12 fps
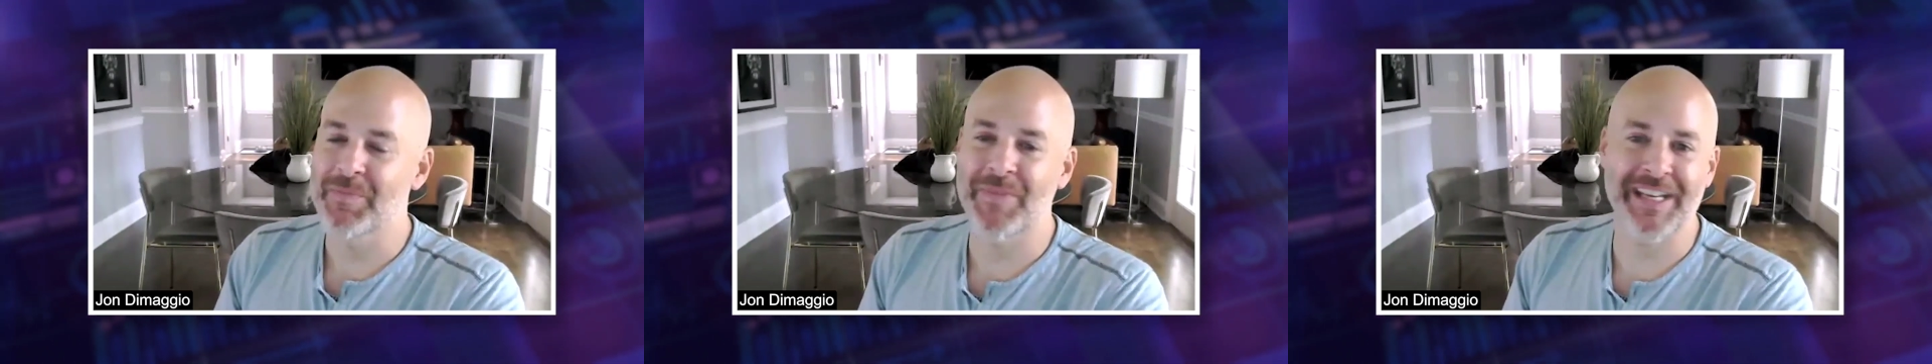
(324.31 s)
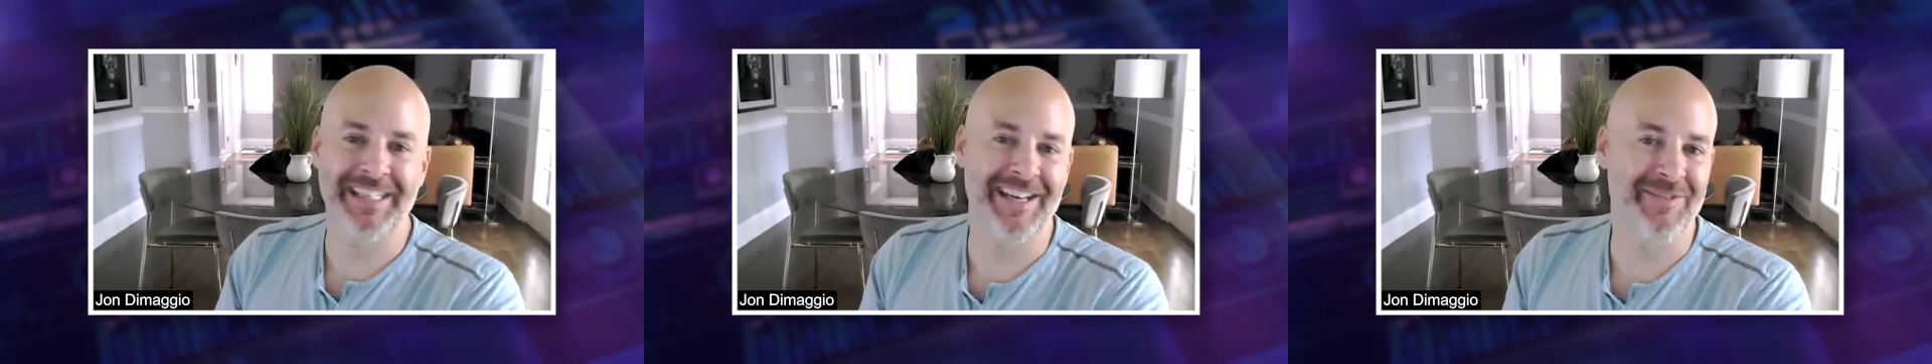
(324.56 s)

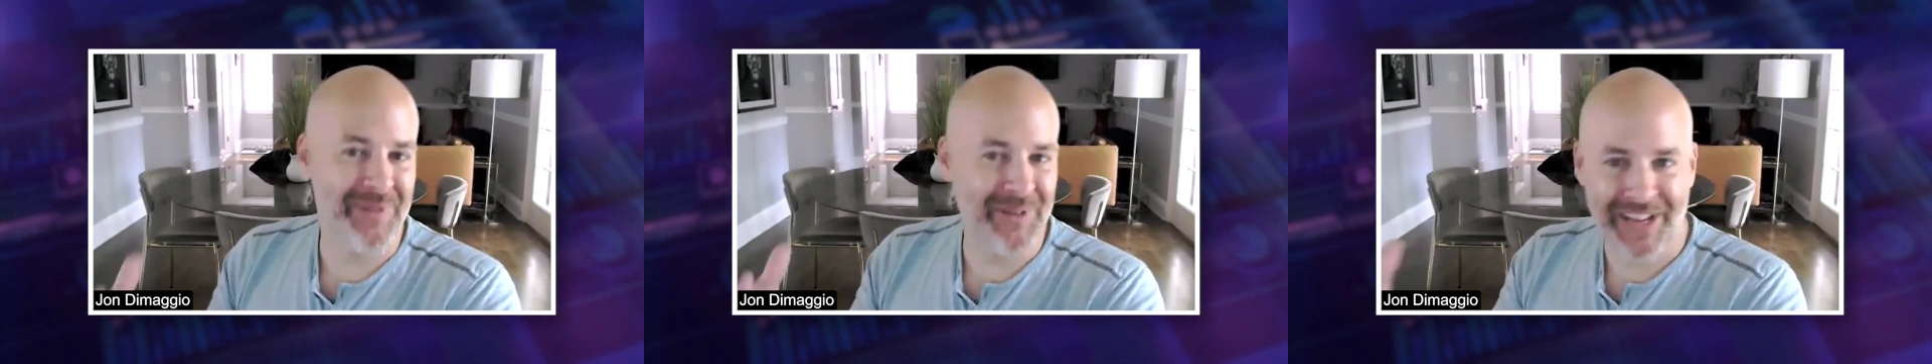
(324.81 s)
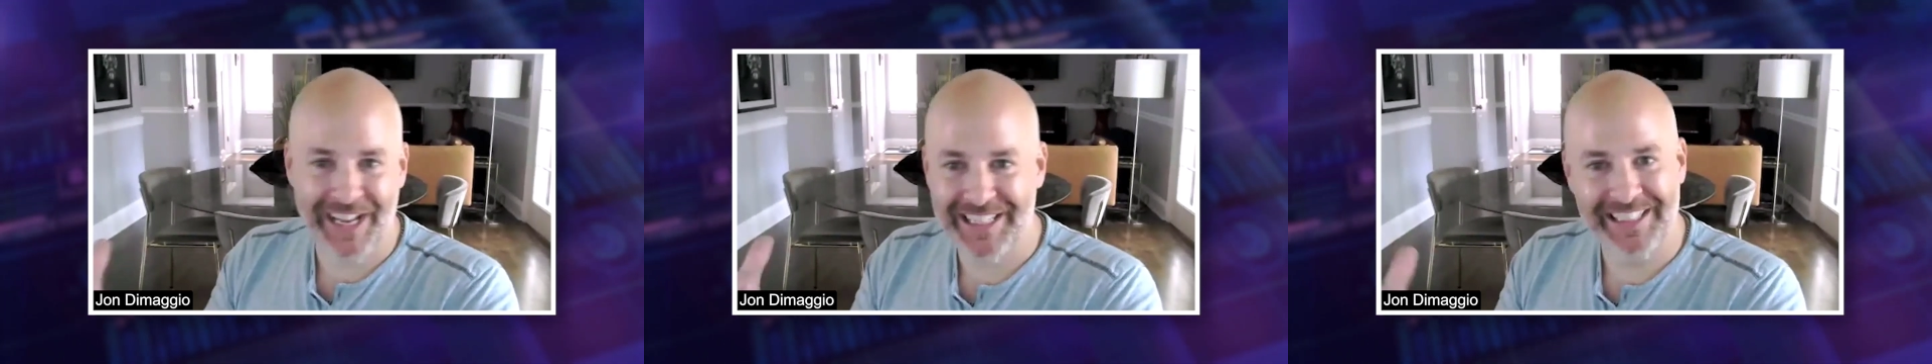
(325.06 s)
They didn't
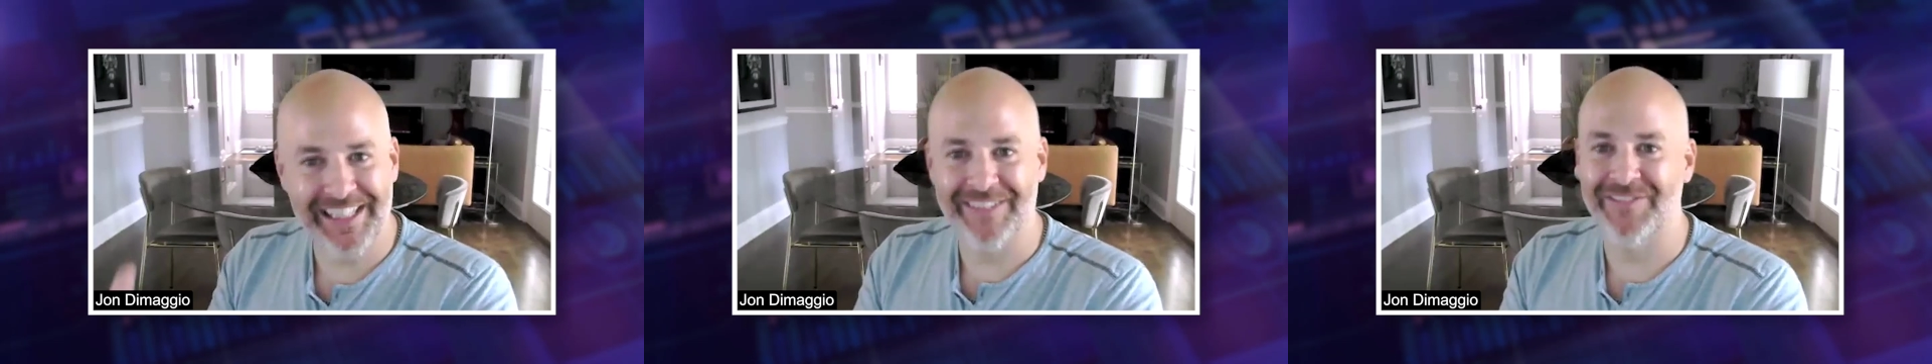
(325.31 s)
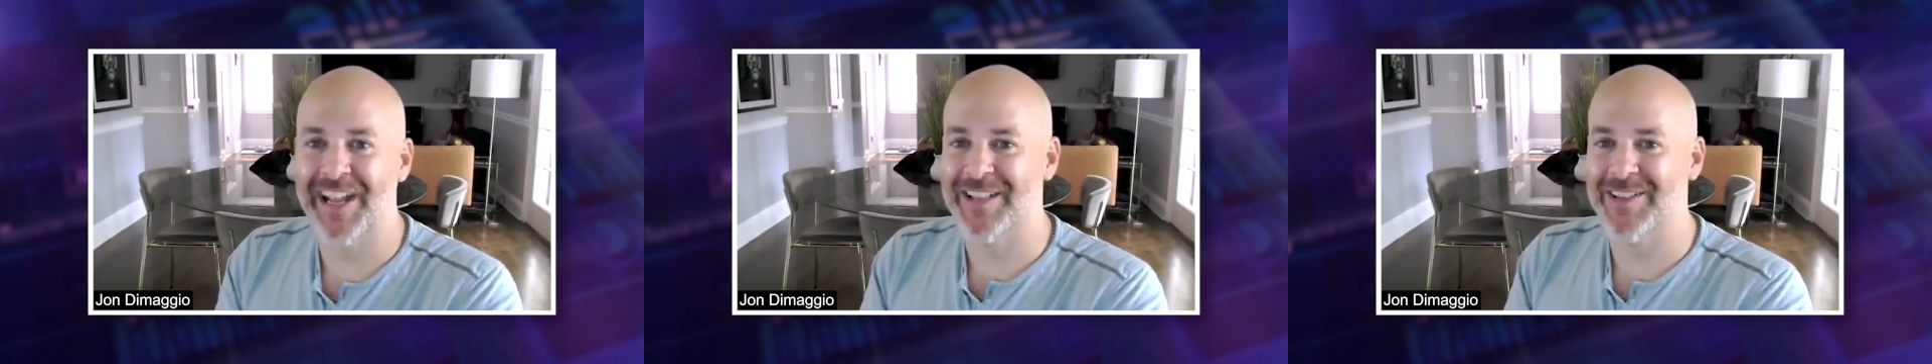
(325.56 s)
realize the
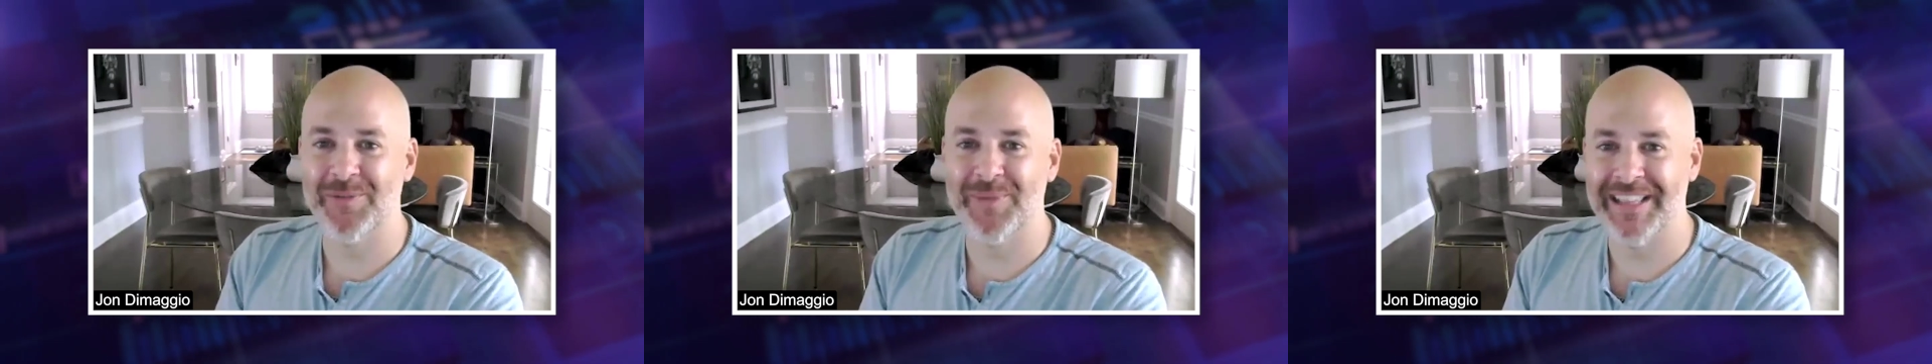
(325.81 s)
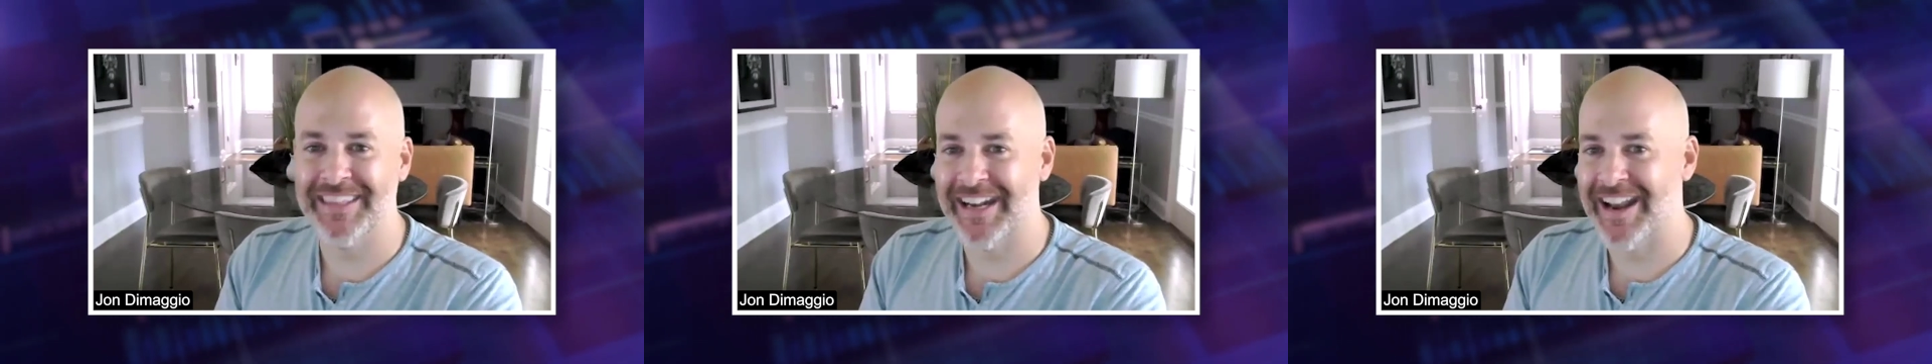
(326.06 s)
advanced
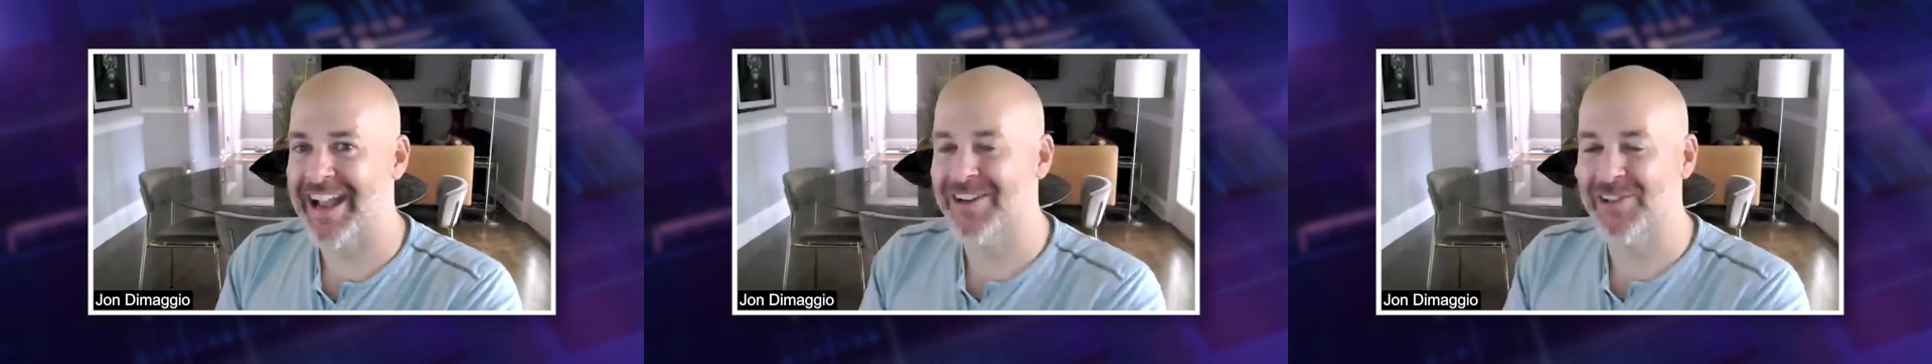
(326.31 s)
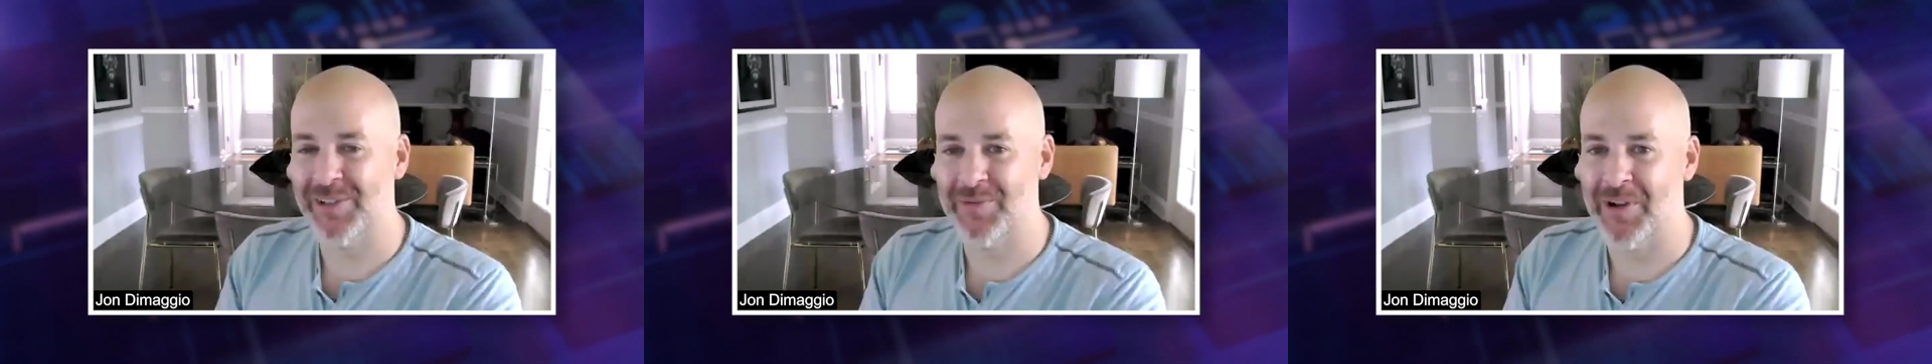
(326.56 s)
threat that it
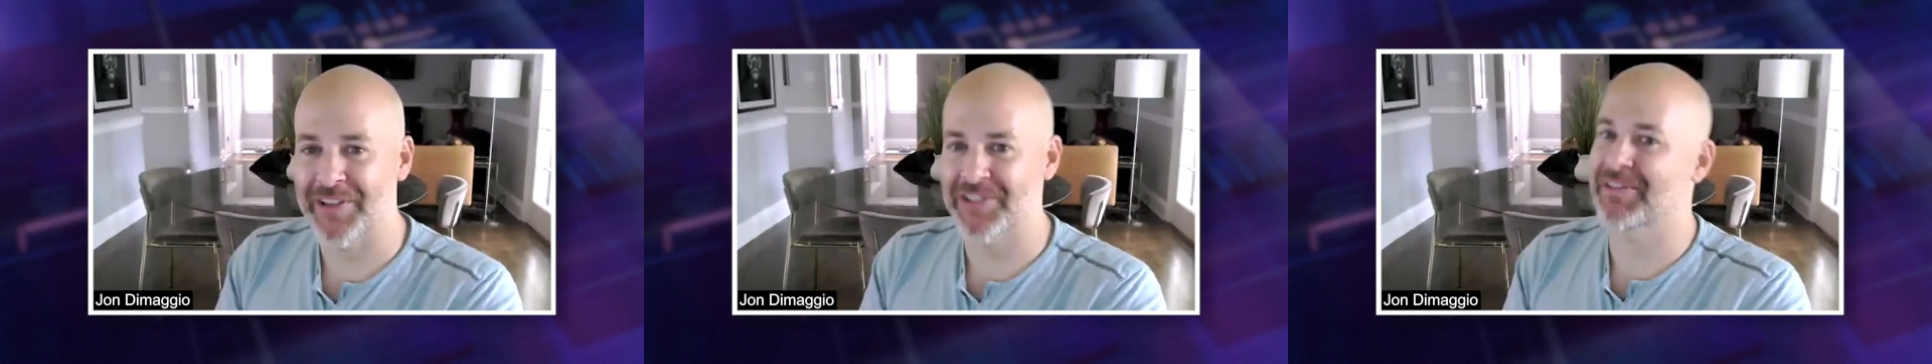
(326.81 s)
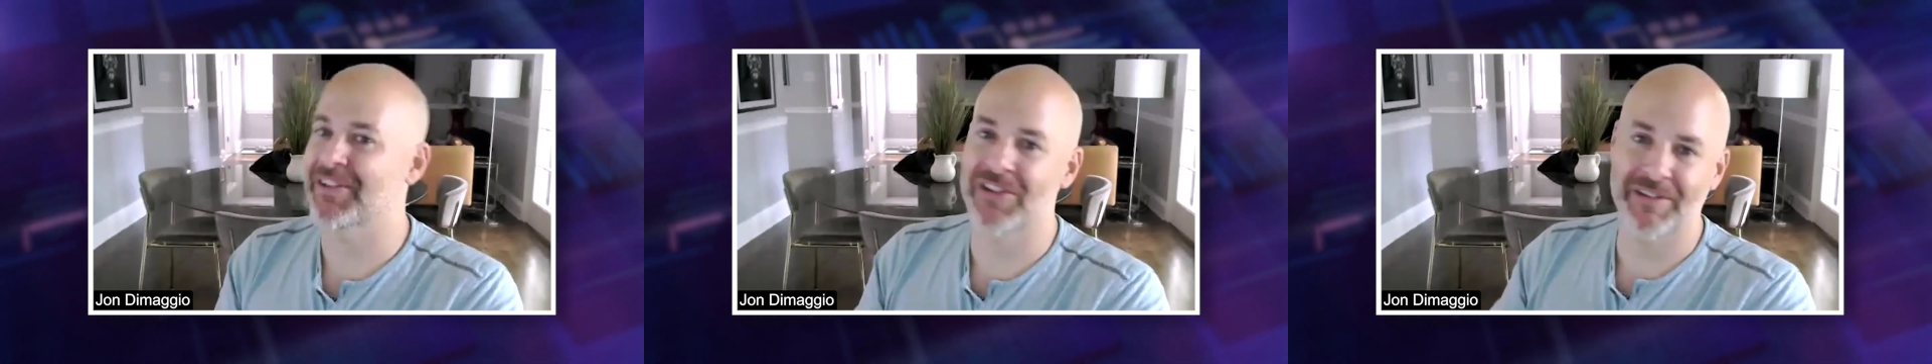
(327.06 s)
actually
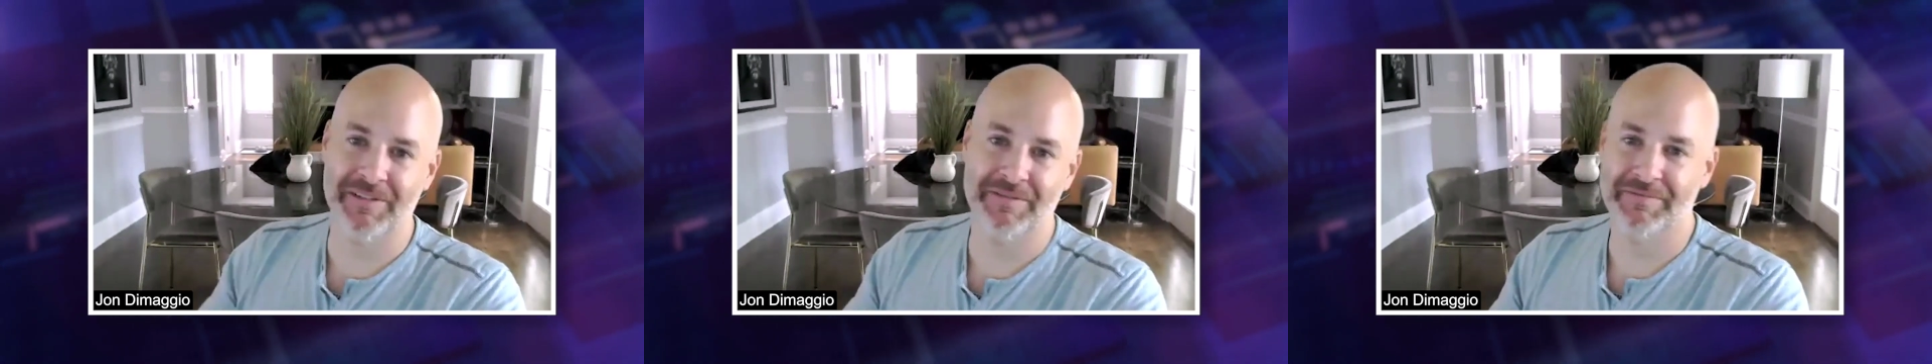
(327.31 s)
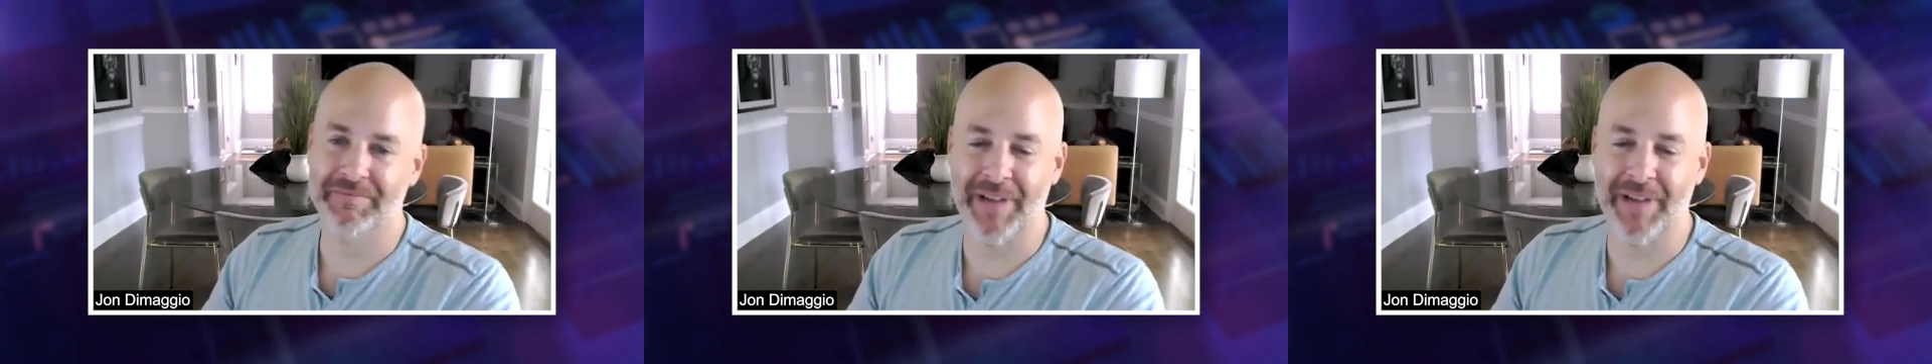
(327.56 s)
was. They should have.